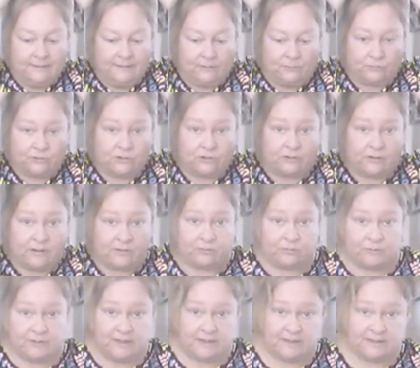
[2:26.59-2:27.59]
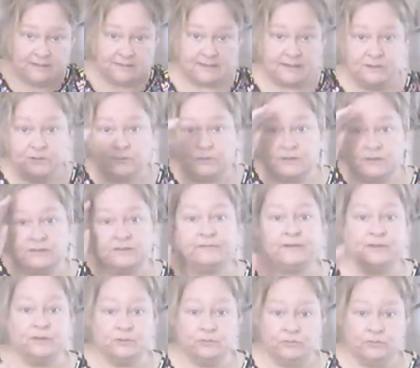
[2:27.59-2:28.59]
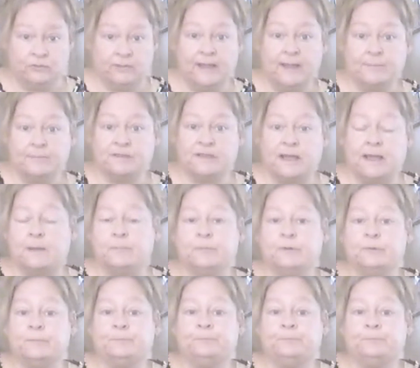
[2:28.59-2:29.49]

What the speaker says: it'll turn out okay, because I notice if I do the laptop,